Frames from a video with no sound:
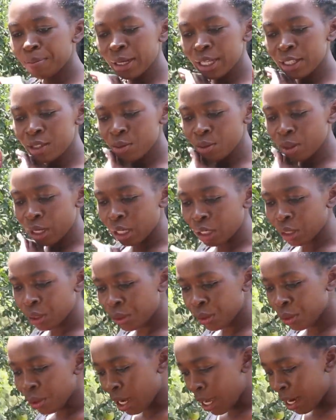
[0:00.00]
plants you can
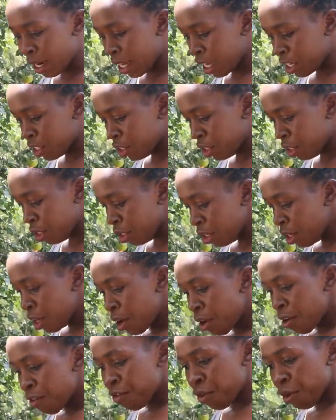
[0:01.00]
grow under shade.
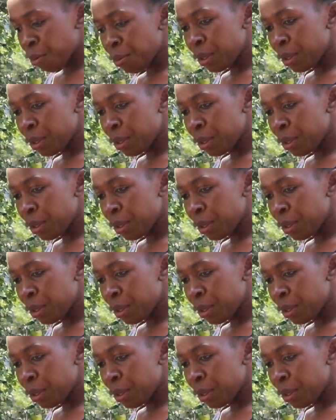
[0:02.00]
For